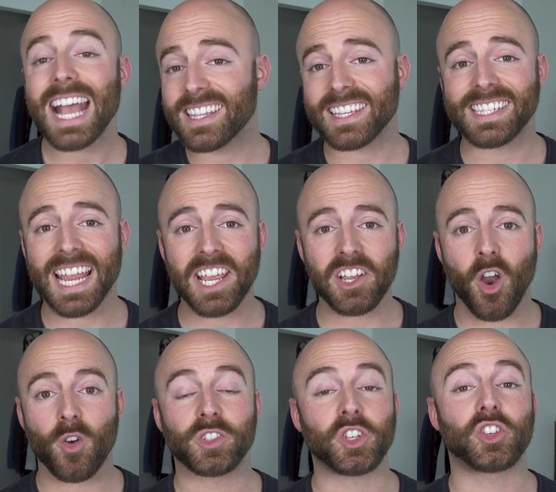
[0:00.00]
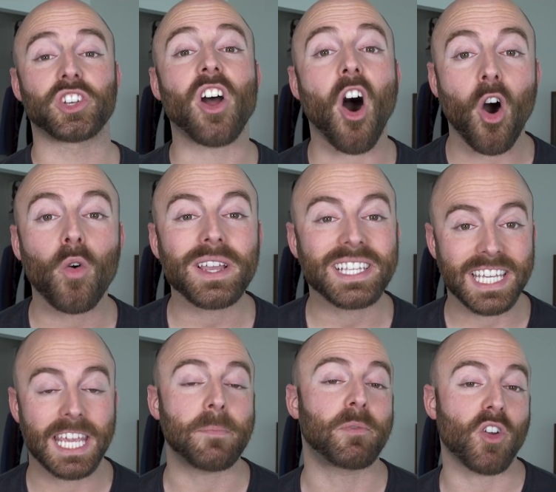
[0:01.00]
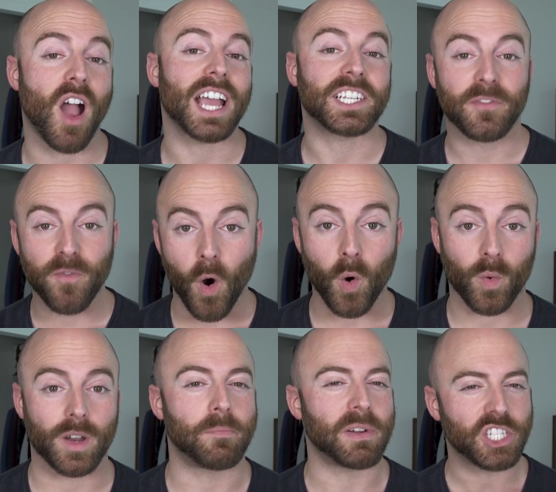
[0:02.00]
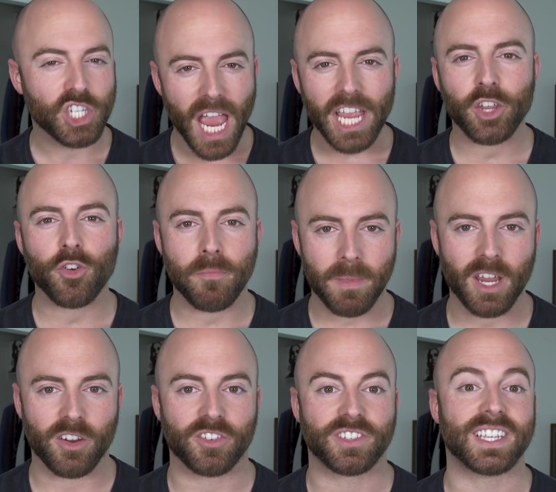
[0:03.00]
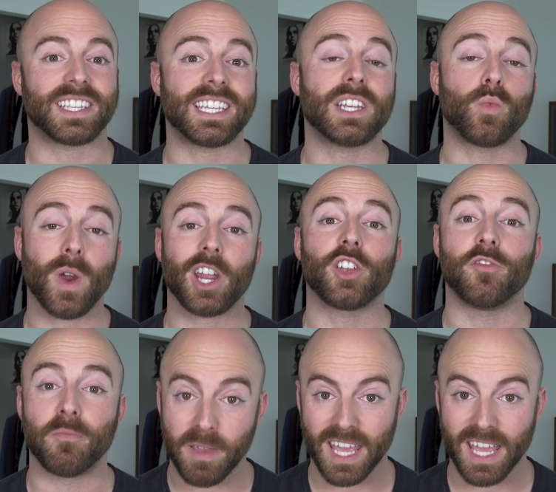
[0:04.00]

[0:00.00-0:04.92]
As the saying goes, you should always keep your eyes forward, but check your mirrors to see where you've